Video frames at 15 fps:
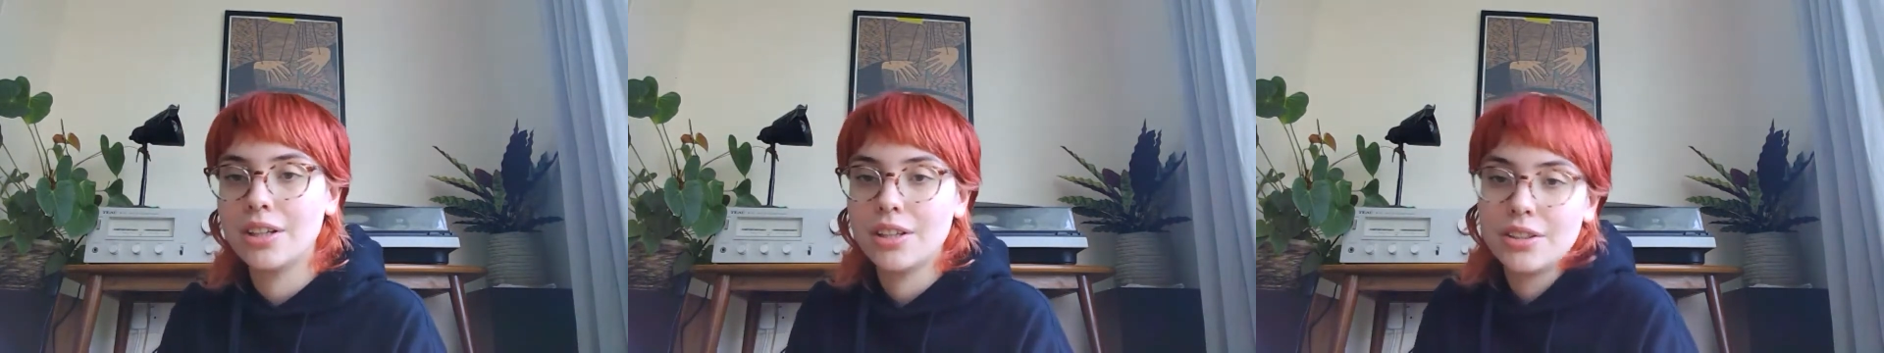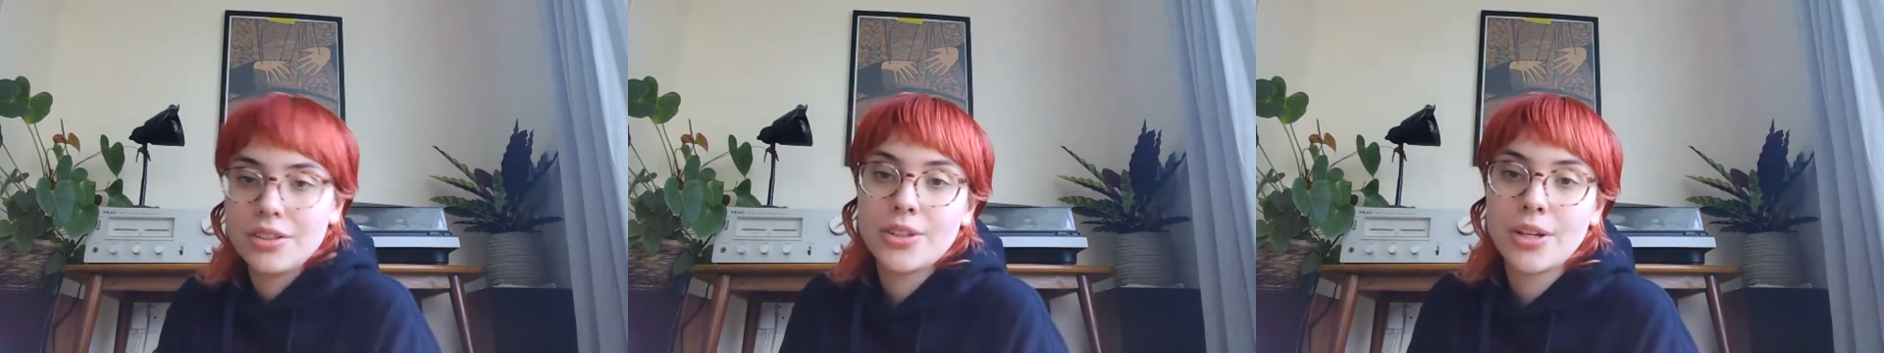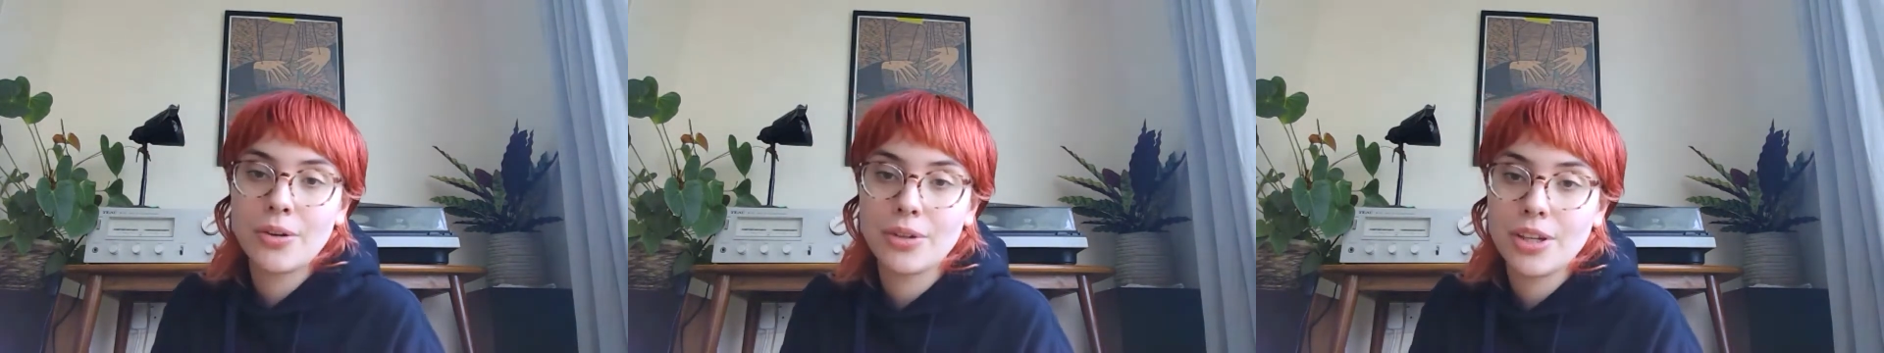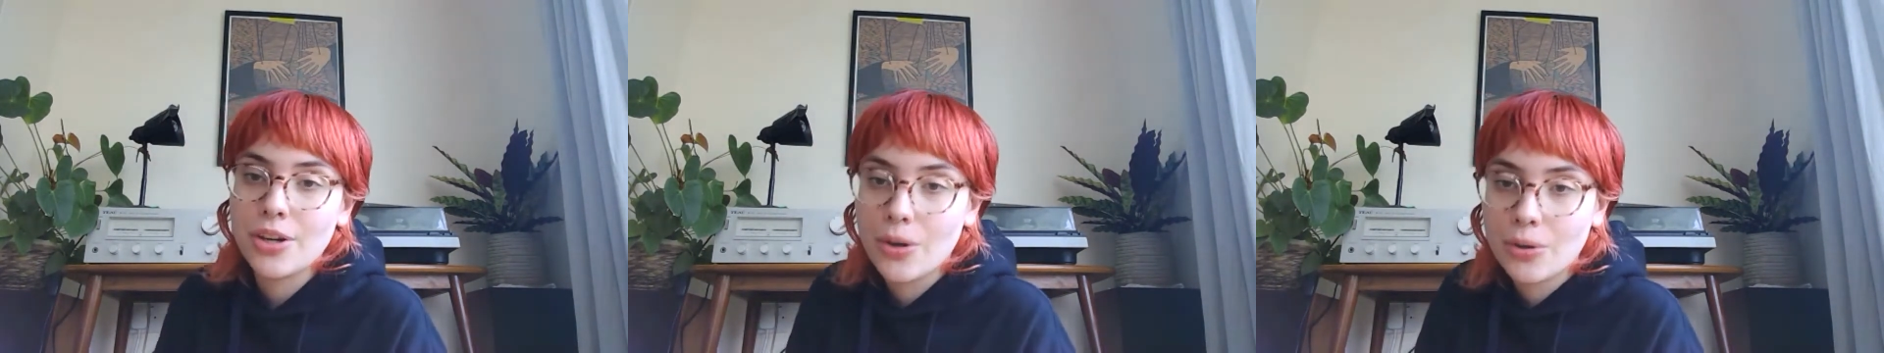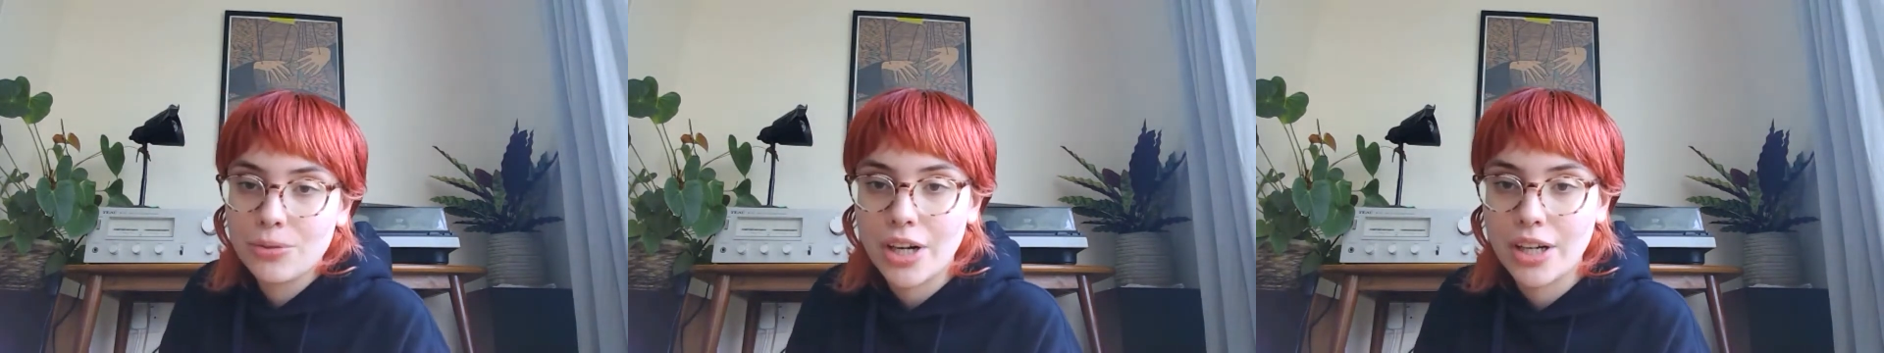So
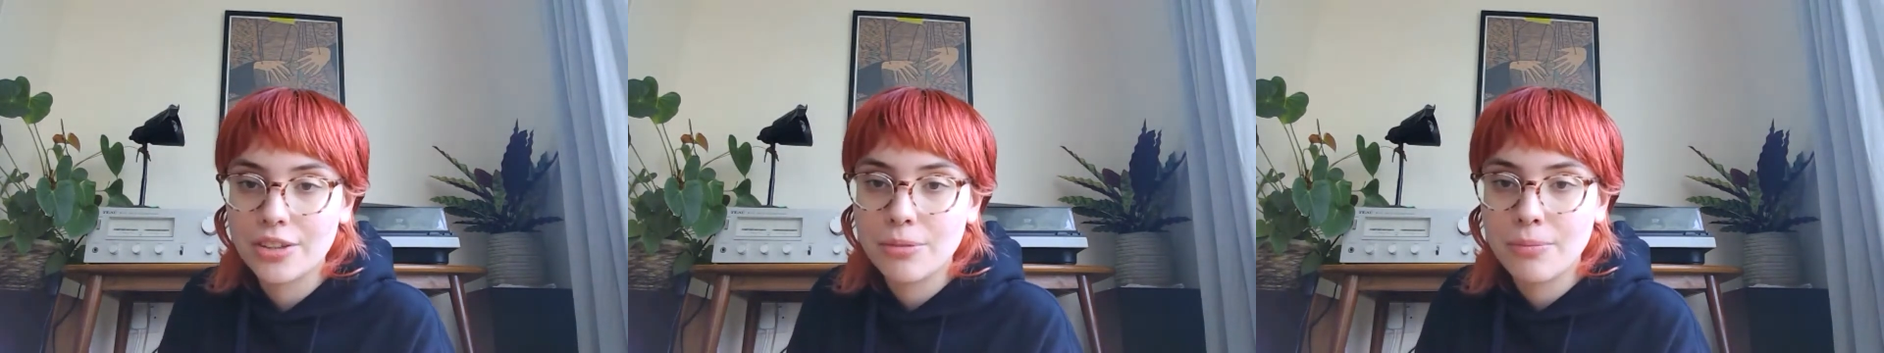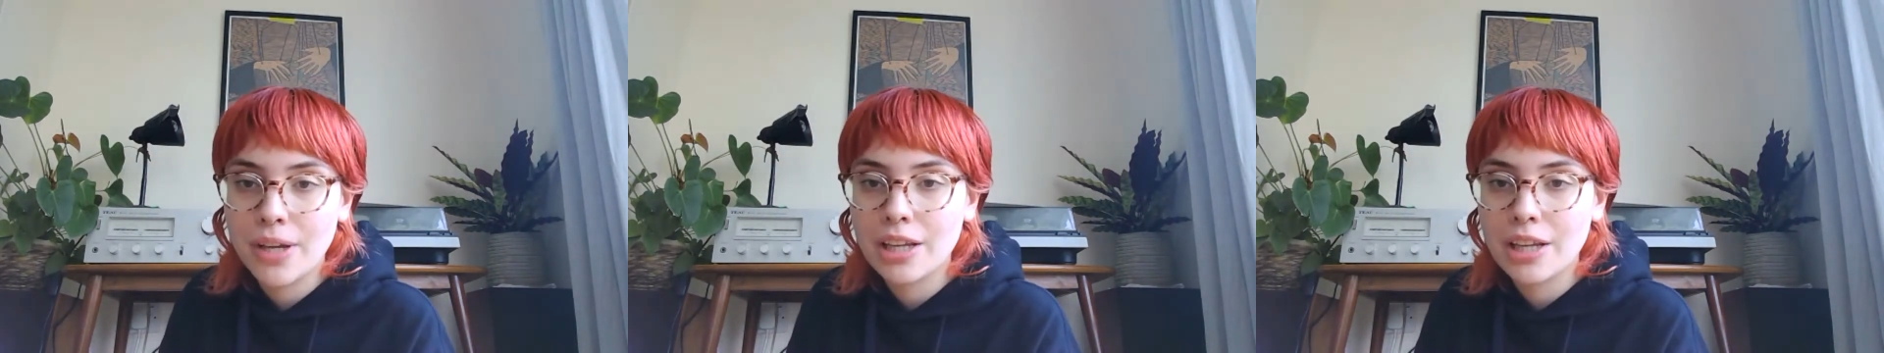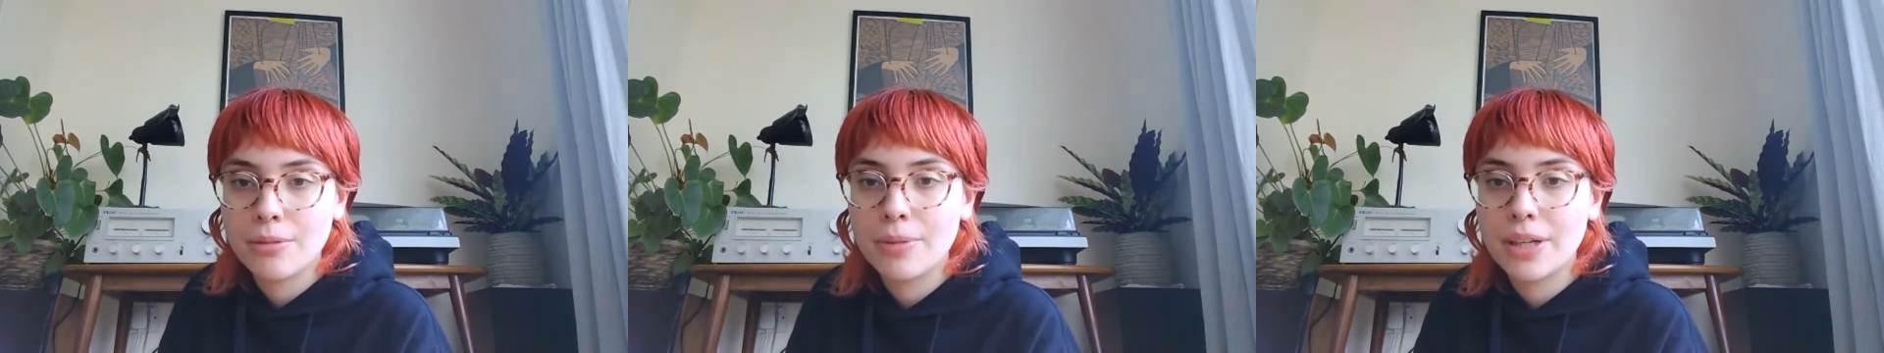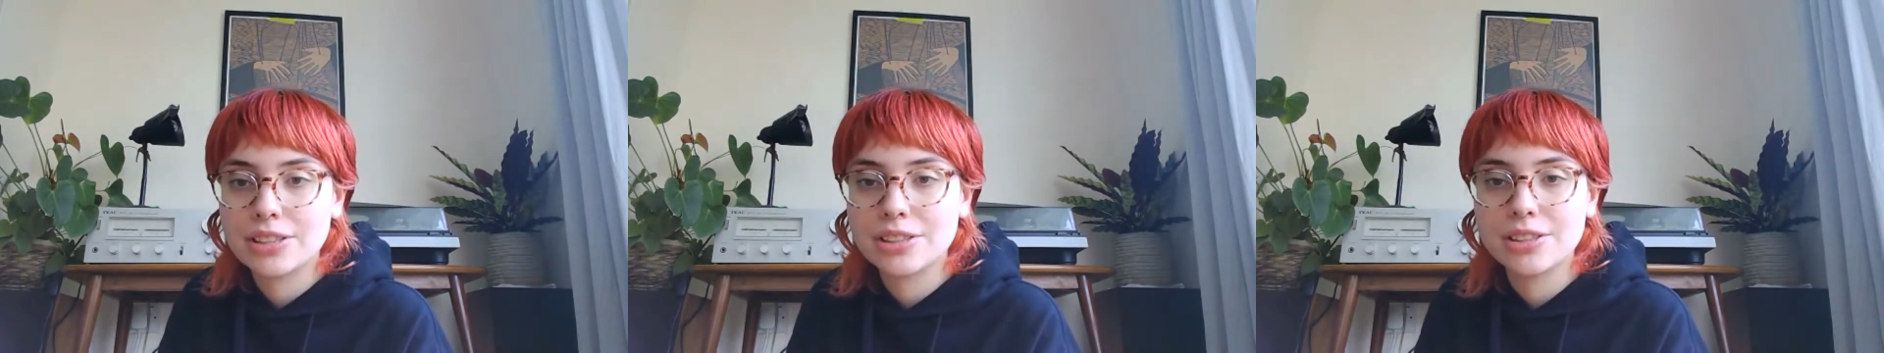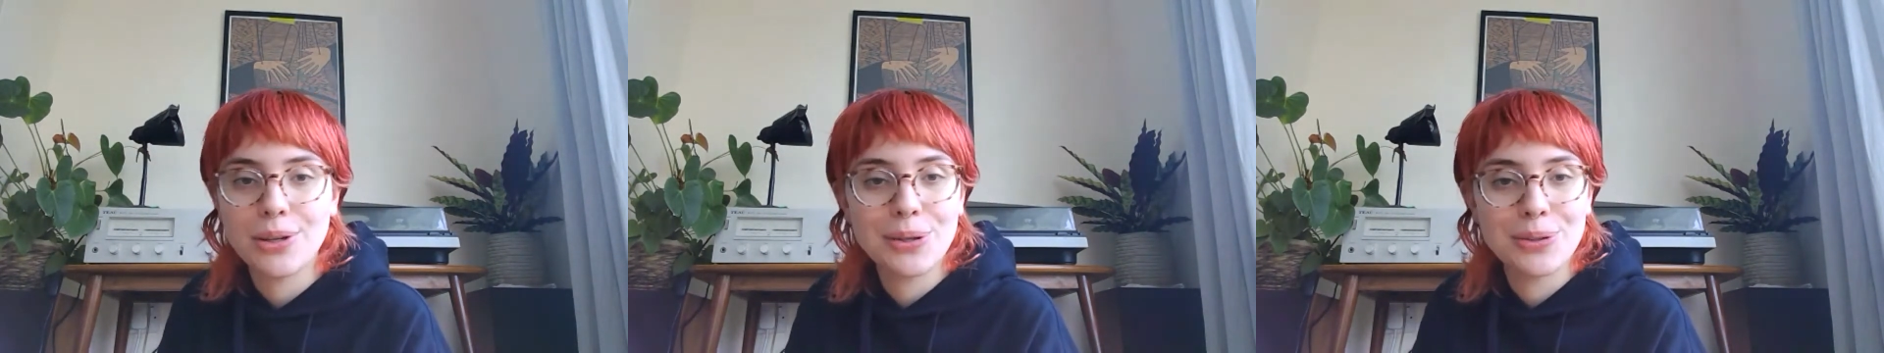trying to make the
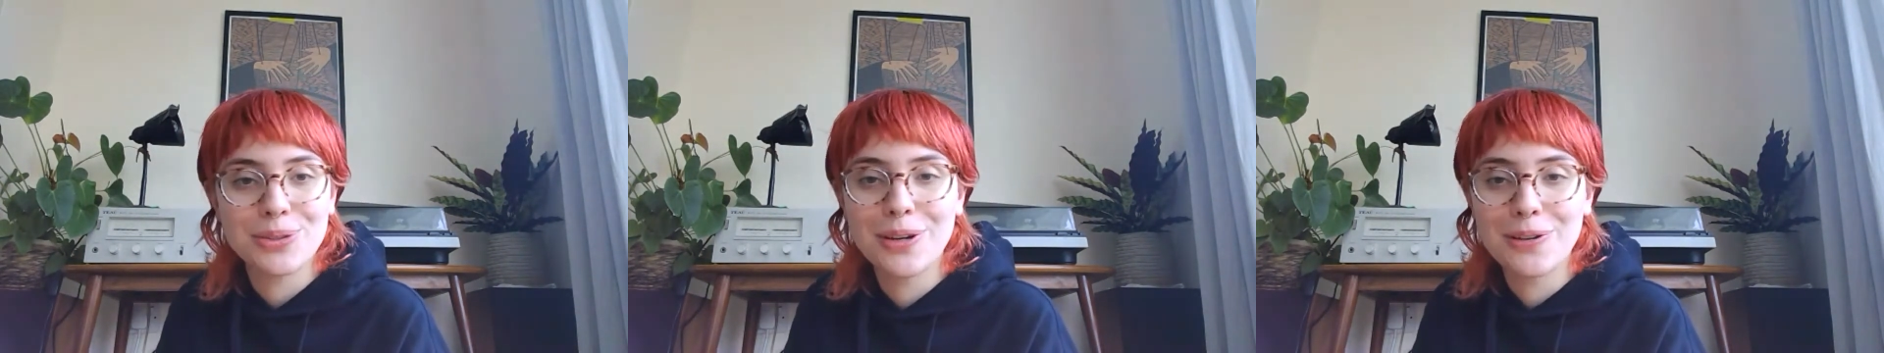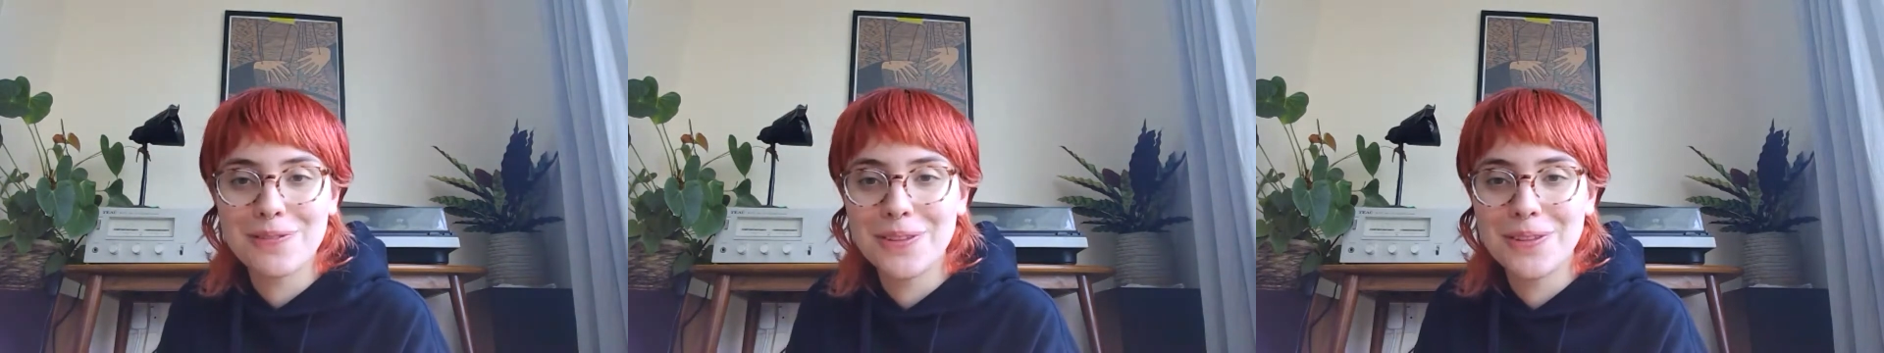best out of